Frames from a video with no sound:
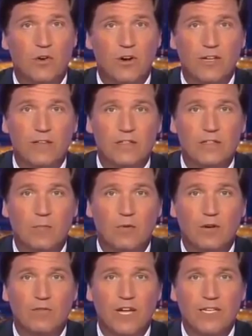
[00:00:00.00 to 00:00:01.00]
starting in the
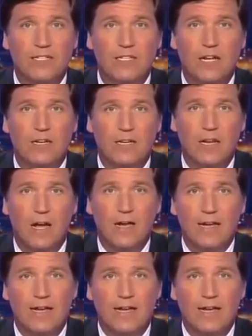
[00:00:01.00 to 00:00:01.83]
summer of 1999,